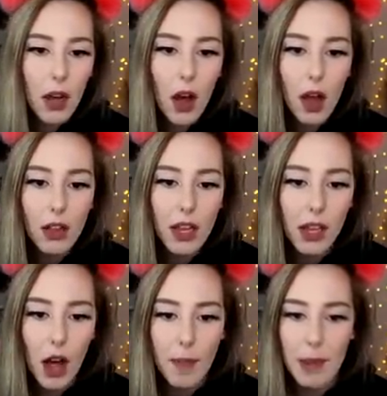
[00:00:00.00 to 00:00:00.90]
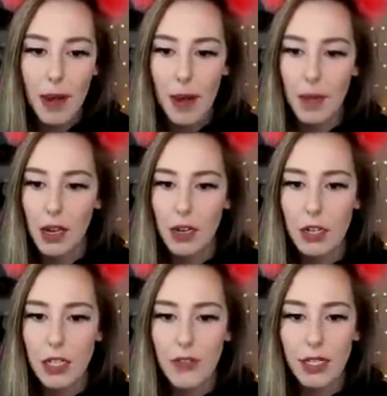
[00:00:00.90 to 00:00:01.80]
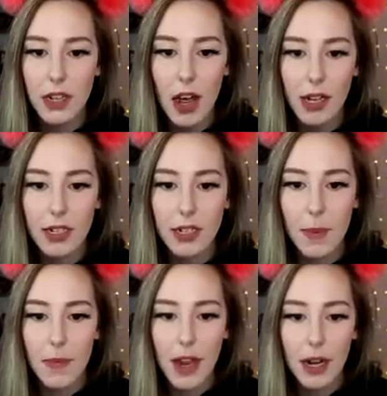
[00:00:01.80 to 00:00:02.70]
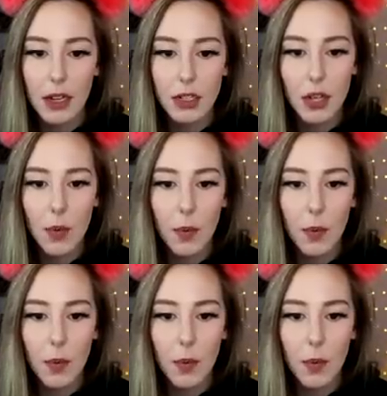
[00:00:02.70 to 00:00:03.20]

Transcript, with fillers: Oh look, Call Me Bob hung herself stockings up there. So,